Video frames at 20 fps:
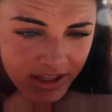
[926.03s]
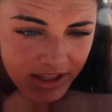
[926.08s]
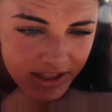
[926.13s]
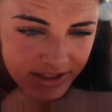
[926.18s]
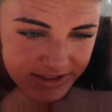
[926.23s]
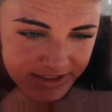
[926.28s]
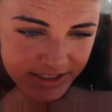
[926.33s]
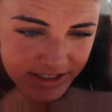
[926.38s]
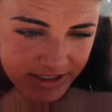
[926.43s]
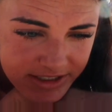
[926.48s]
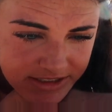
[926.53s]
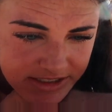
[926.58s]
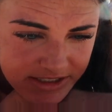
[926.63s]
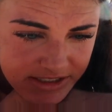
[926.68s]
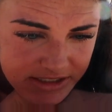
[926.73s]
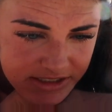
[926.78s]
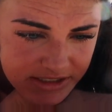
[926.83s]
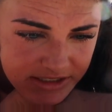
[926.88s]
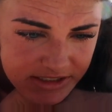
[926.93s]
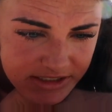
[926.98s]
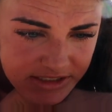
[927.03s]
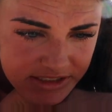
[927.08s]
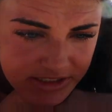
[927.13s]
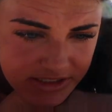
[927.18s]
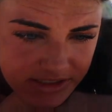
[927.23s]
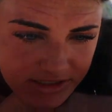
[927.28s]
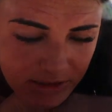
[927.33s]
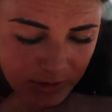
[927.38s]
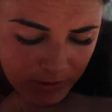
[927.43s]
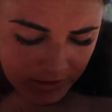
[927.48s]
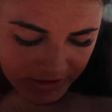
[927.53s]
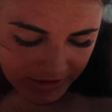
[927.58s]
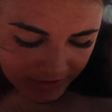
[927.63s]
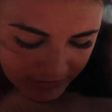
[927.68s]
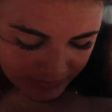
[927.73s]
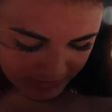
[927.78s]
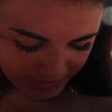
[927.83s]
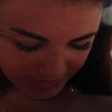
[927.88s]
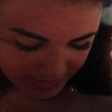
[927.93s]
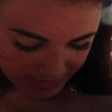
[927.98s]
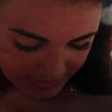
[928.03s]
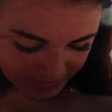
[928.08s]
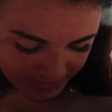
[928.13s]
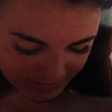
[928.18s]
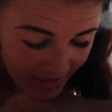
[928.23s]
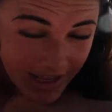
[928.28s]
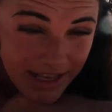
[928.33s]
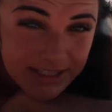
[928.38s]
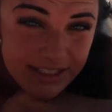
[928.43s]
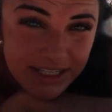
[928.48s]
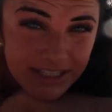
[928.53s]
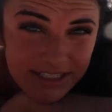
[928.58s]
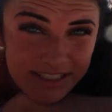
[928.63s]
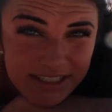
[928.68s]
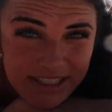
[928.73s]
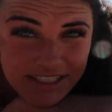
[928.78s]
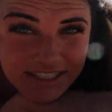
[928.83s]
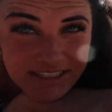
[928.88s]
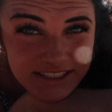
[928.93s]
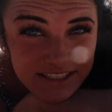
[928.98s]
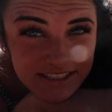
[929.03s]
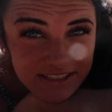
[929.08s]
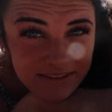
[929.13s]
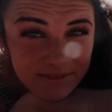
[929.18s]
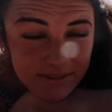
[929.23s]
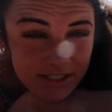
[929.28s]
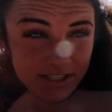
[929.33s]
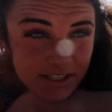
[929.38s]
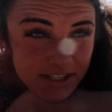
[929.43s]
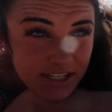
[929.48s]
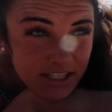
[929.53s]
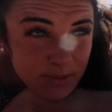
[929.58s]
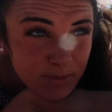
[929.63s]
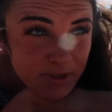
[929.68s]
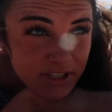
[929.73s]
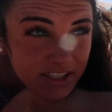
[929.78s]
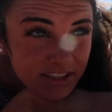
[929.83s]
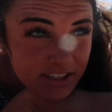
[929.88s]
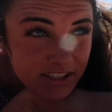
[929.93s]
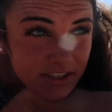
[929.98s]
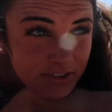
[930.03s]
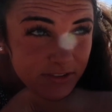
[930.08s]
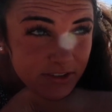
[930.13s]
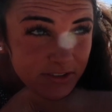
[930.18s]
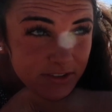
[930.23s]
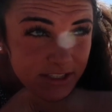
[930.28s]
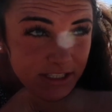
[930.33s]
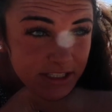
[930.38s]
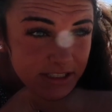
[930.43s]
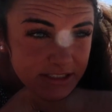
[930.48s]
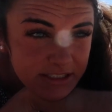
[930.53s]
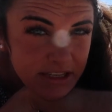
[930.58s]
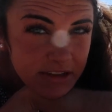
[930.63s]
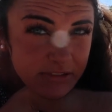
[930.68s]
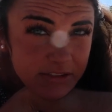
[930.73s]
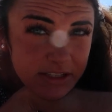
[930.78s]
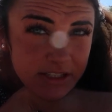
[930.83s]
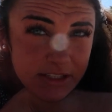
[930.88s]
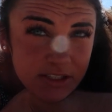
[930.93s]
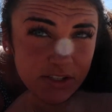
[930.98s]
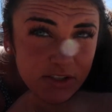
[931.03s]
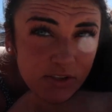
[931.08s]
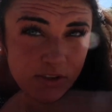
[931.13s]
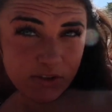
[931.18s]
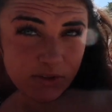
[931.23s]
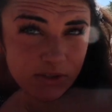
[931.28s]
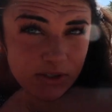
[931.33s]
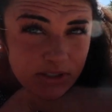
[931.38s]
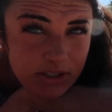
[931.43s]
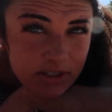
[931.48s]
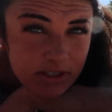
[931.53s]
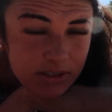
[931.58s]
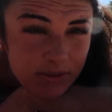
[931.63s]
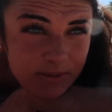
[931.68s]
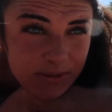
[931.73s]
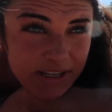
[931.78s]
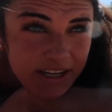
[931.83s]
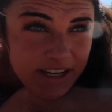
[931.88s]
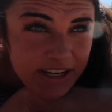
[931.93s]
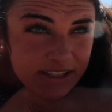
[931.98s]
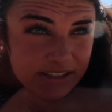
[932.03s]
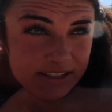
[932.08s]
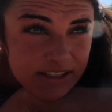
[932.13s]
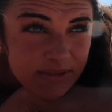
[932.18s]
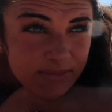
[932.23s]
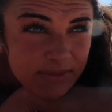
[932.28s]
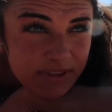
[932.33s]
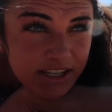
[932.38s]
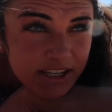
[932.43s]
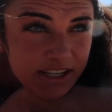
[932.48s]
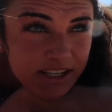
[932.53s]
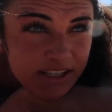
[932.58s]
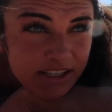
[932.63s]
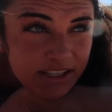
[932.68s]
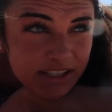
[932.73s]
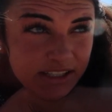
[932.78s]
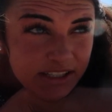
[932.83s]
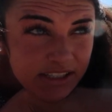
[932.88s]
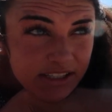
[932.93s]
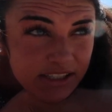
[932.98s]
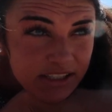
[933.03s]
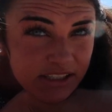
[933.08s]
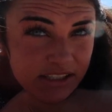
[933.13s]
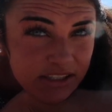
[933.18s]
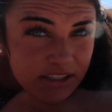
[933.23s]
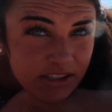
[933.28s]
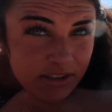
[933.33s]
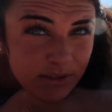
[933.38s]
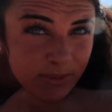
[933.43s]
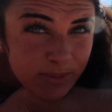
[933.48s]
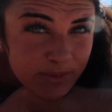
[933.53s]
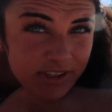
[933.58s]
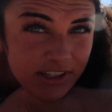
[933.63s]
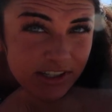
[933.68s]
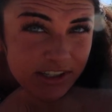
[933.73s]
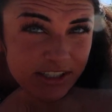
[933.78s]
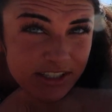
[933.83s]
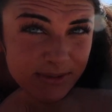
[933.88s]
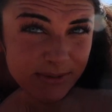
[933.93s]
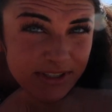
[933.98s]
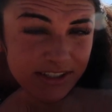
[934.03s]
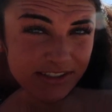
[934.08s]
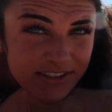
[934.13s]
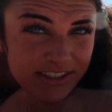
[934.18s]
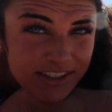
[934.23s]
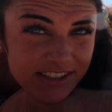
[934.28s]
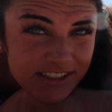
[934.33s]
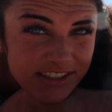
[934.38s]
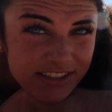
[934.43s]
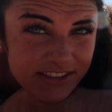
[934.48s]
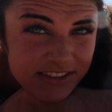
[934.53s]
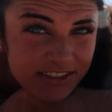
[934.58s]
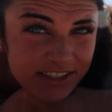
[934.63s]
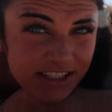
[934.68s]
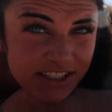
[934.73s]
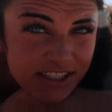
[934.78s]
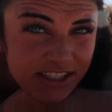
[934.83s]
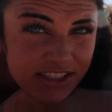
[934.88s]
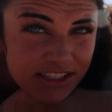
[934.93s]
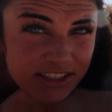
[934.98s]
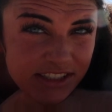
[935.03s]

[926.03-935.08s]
it's like, oh, I love this one. It's like 60 something degrees, but like the UV was like a 7, so we're getting something. Oh, a car is about to run us over.